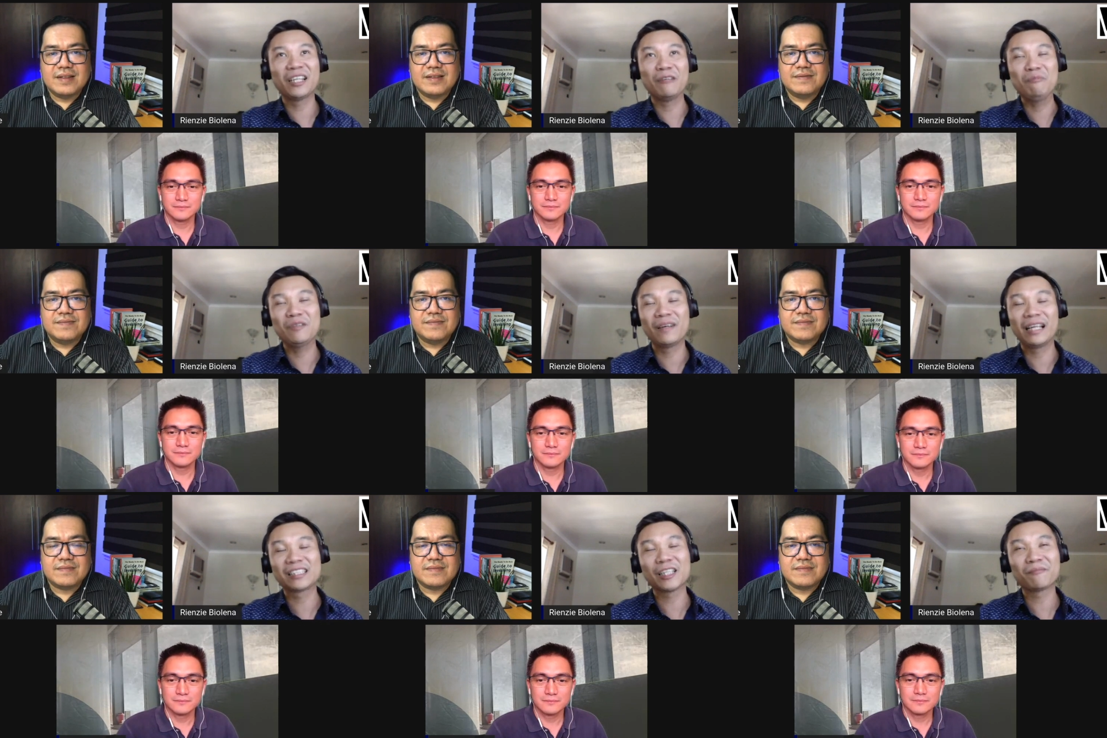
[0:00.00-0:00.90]
Speaker 1: even
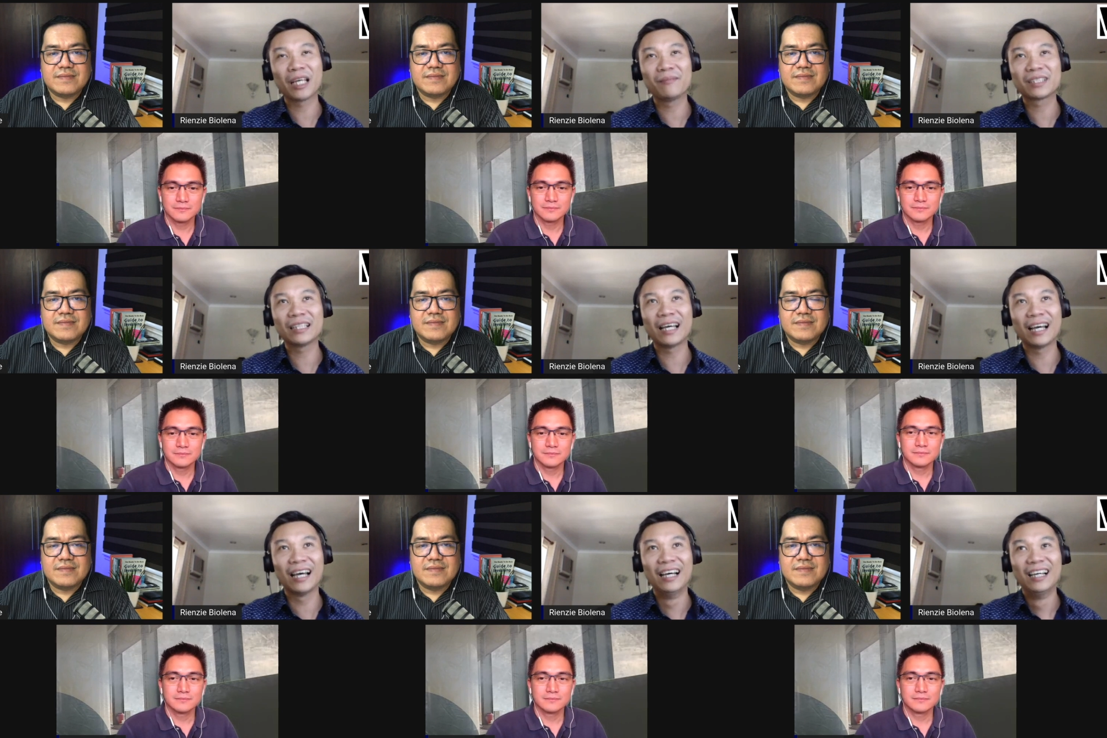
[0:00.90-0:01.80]
ambivalence sometimes
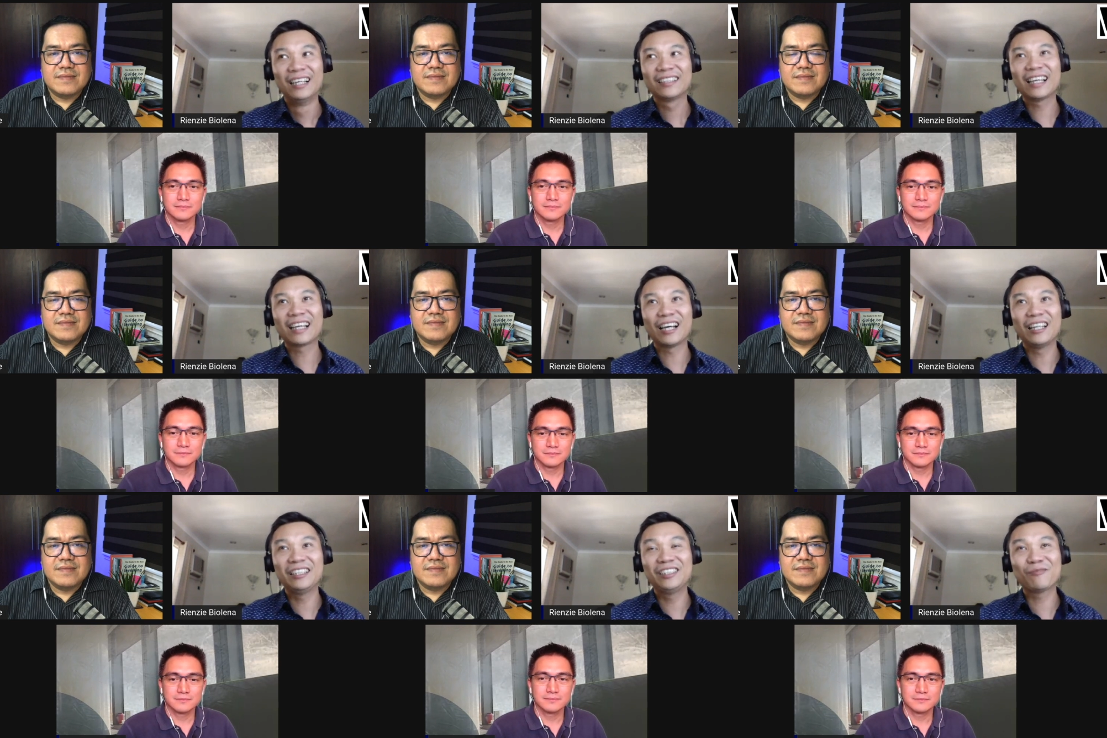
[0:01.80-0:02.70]
na,
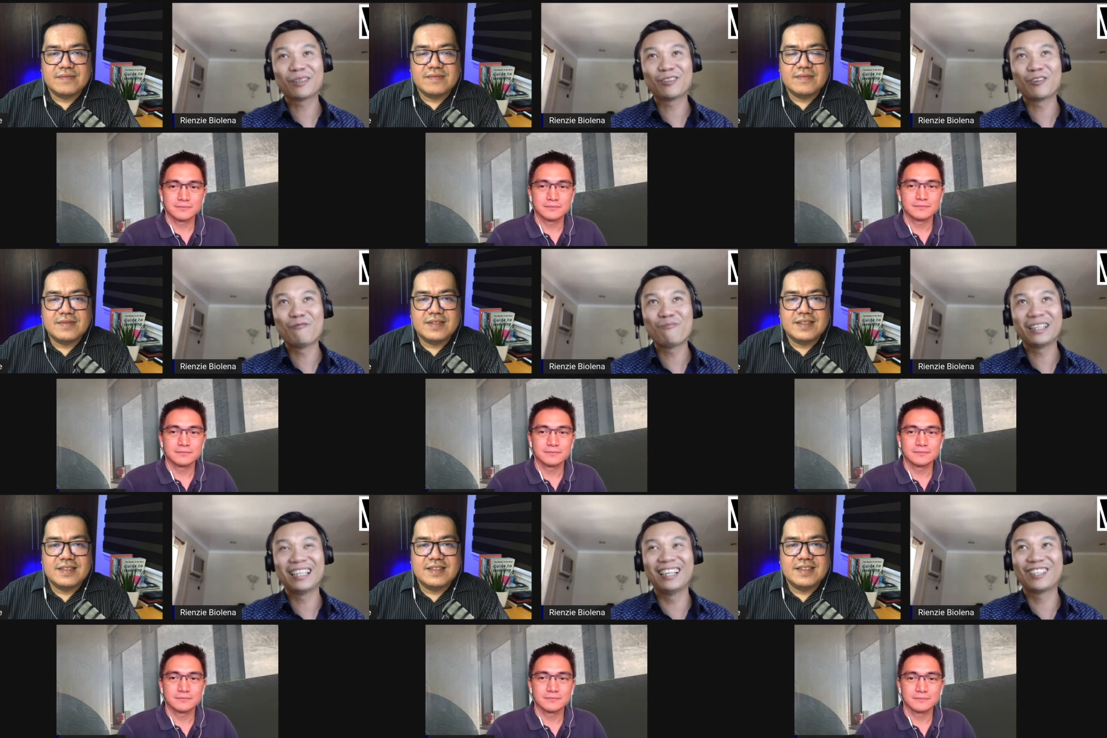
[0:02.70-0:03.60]
teka, legit ba tong
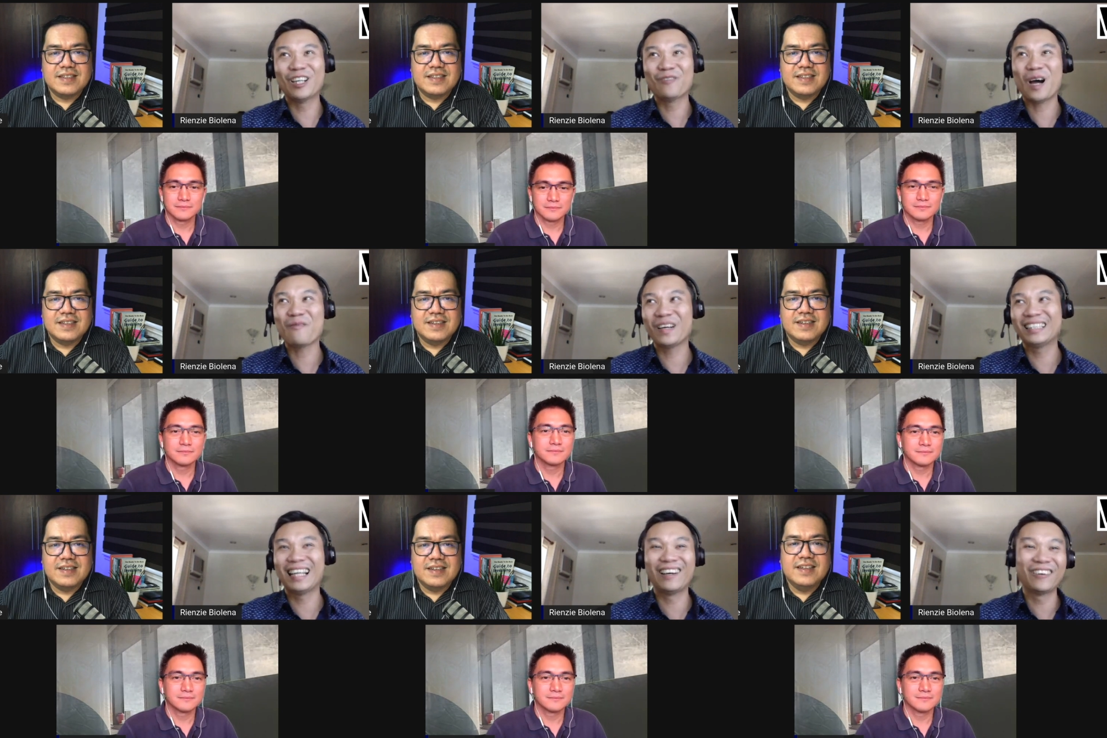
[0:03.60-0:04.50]
kumpanya na
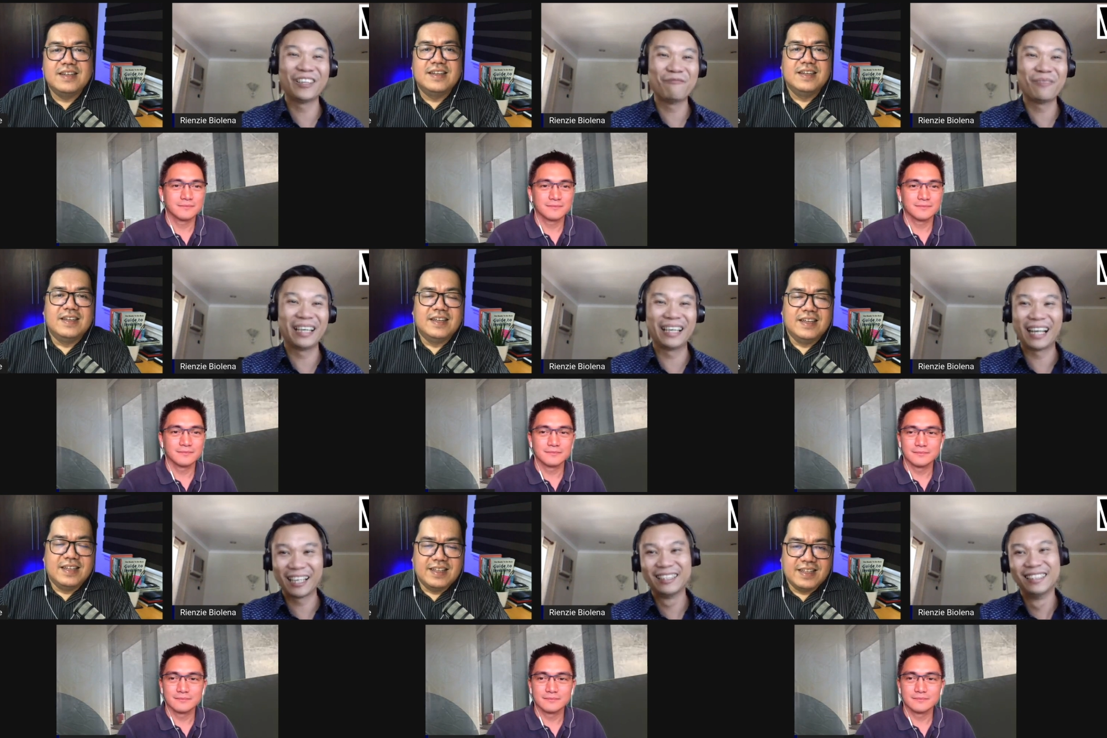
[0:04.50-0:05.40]
napapadalang ko ng
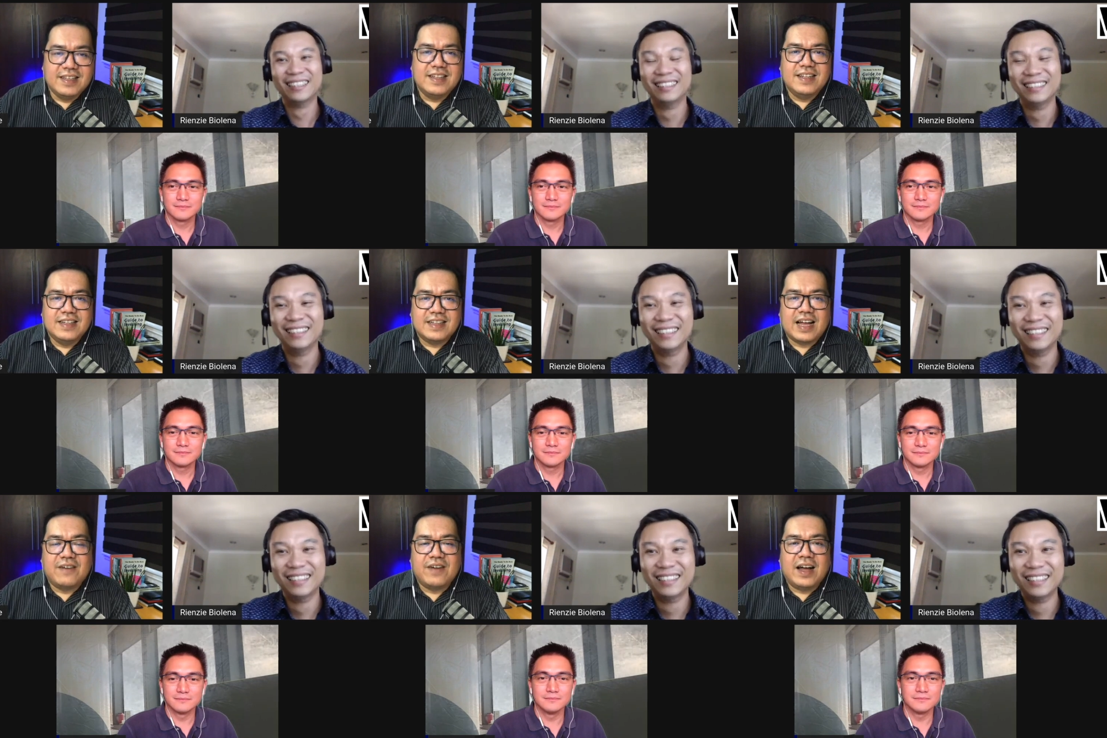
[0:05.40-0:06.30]
pera?
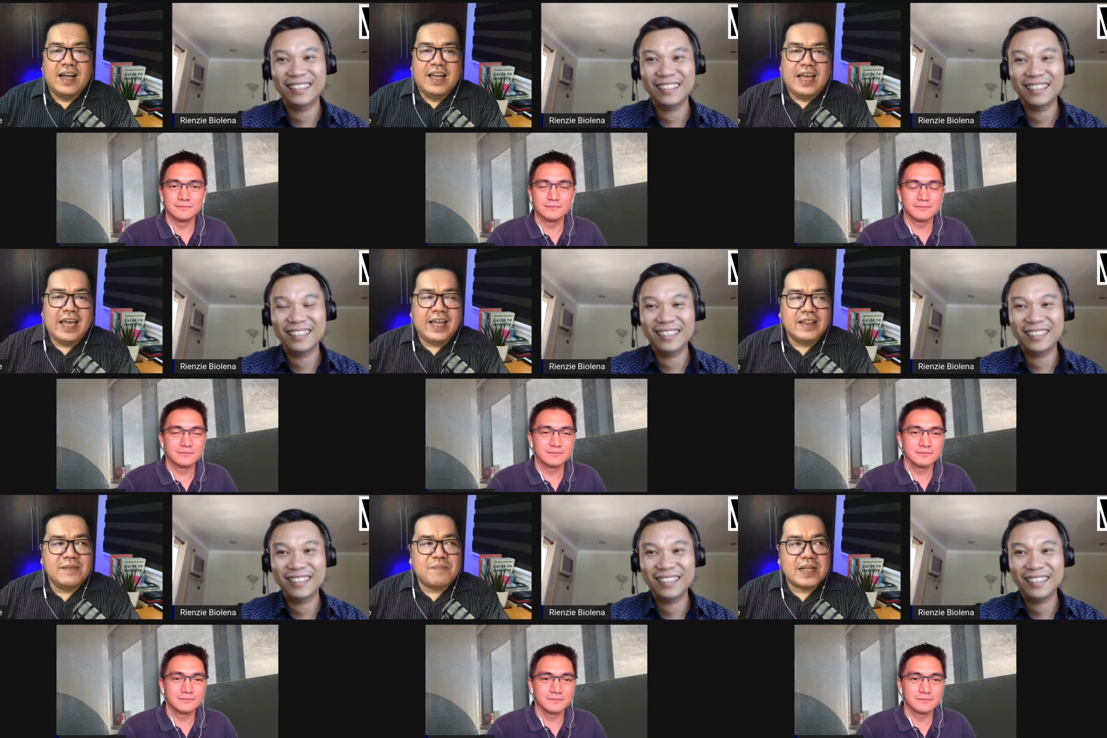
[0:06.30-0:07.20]
Speaker 2: Tama. Hmm. And
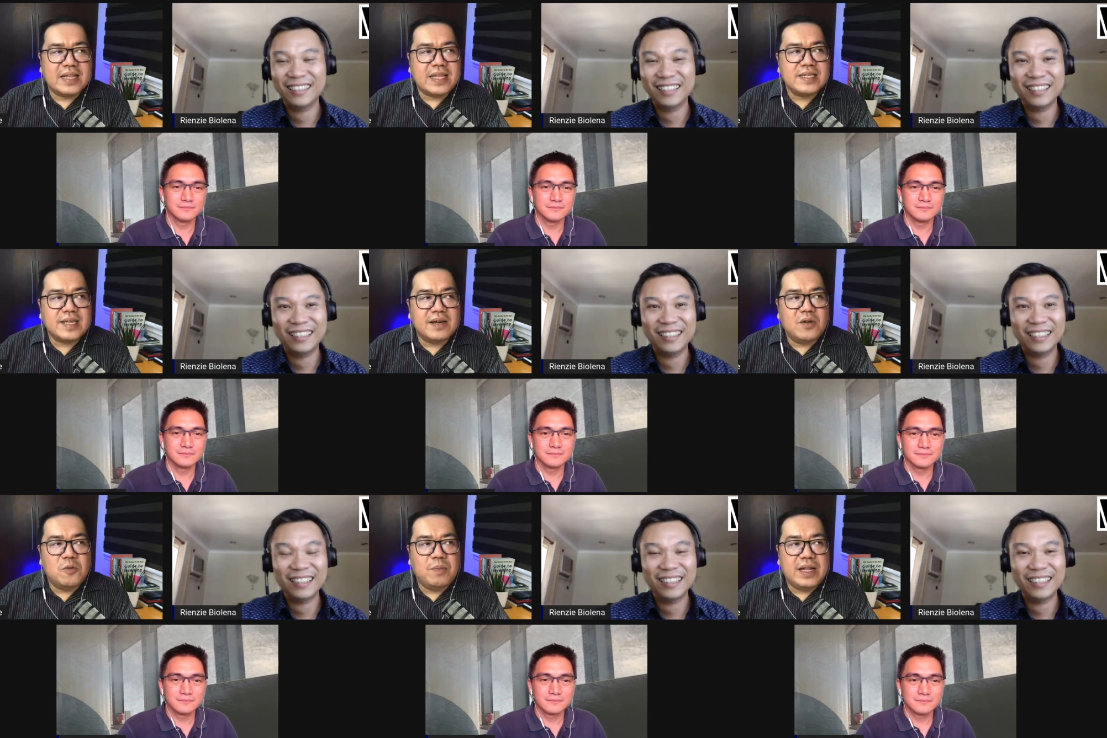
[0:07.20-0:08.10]
pagdating sa
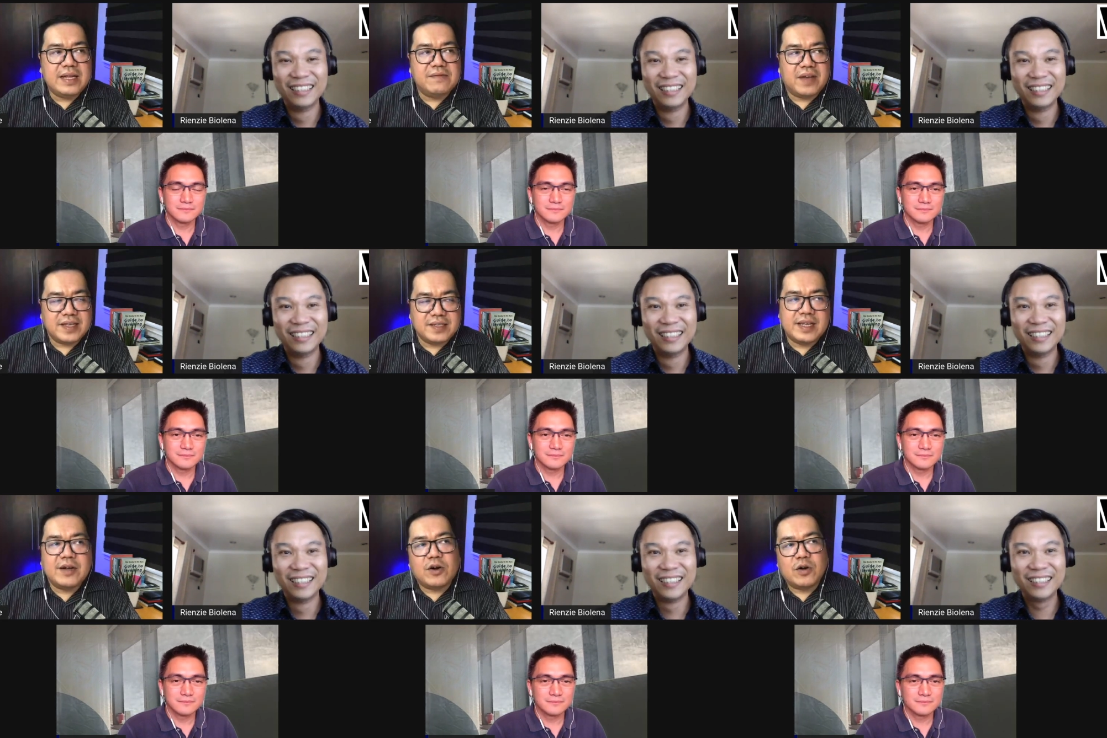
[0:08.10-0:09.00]
global
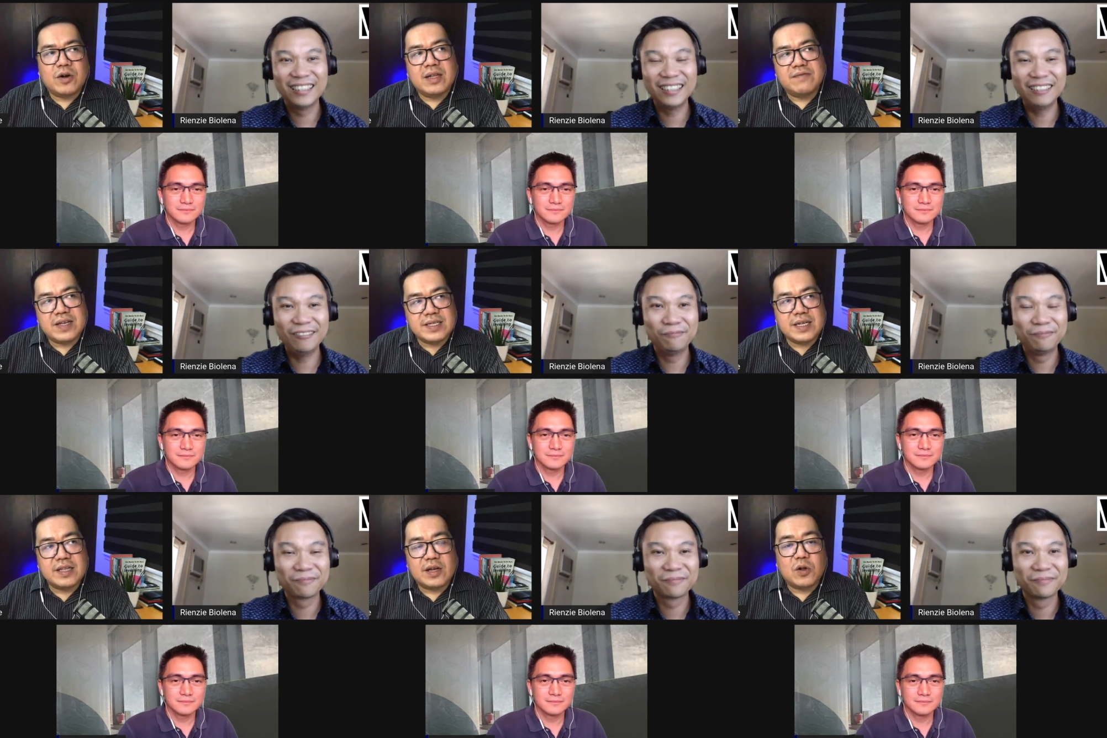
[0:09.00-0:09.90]
investing or investing
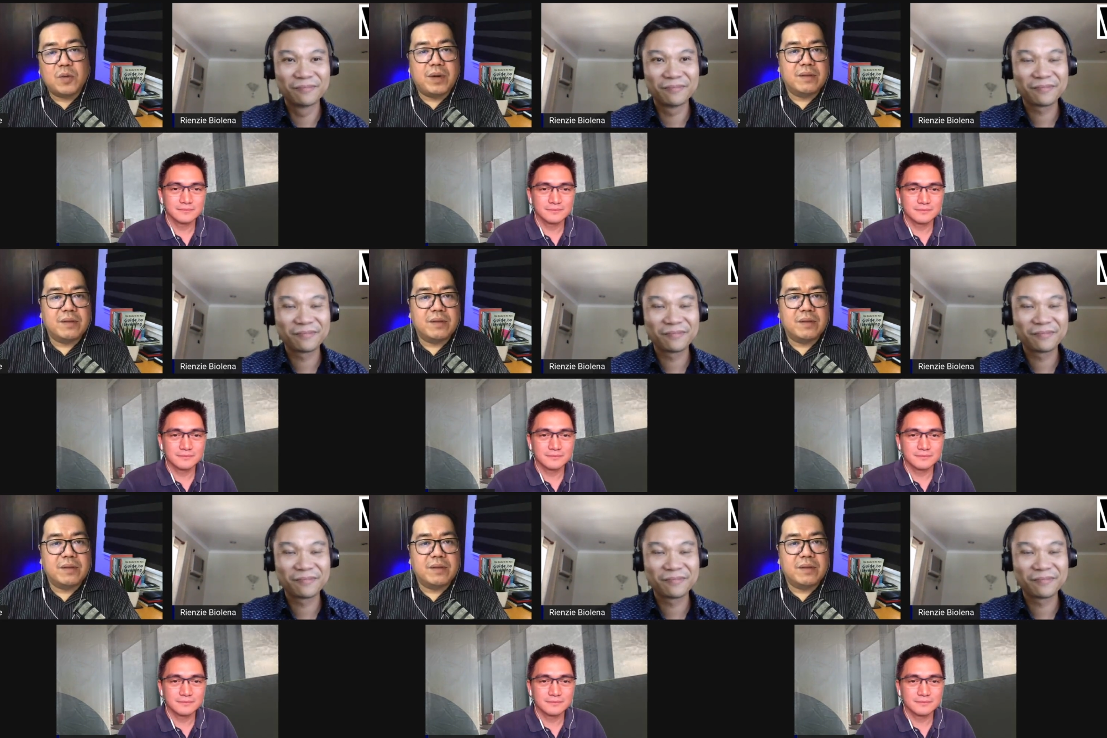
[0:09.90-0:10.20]
in the global